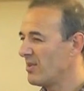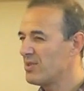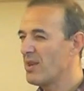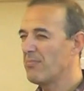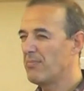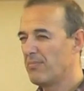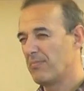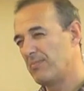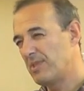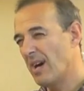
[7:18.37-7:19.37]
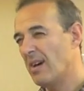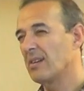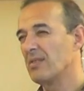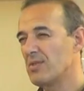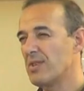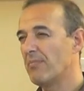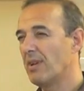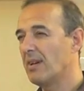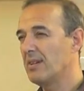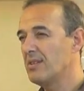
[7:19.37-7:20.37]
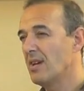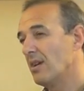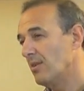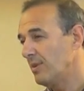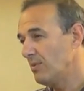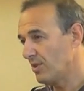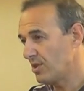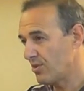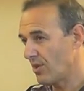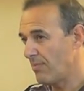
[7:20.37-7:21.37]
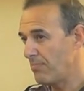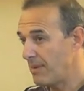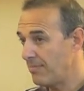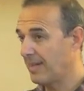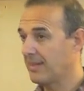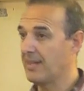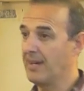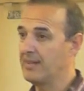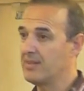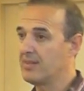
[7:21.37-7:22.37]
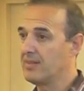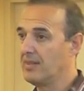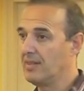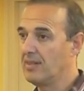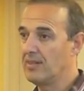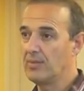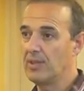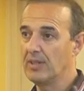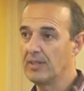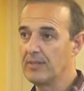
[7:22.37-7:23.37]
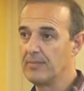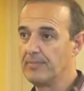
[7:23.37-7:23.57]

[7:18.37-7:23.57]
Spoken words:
some dark and some light. And we want to try and mimic that in our work.